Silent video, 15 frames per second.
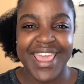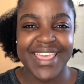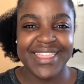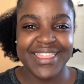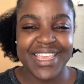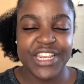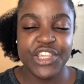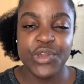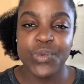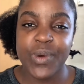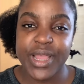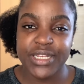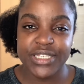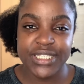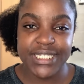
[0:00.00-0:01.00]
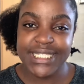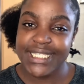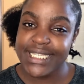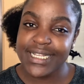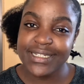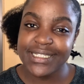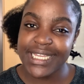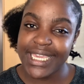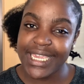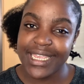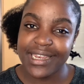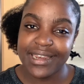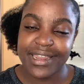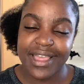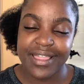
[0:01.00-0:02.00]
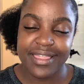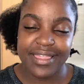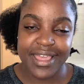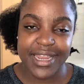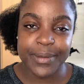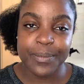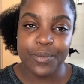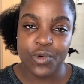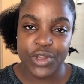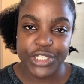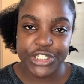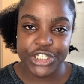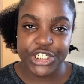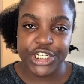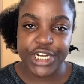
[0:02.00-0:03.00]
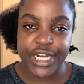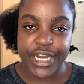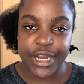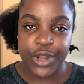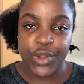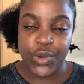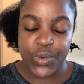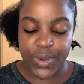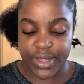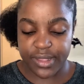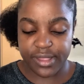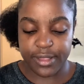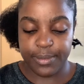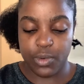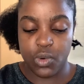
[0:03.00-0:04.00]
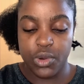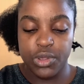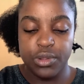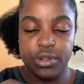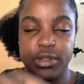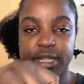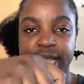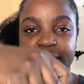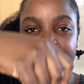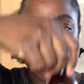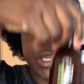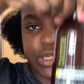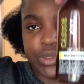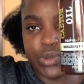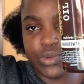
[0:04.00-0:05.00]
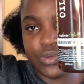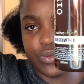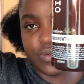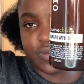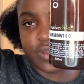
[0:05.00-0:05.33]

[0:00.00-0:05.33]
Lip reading: And then you want to sew in that moisture with some oil. I used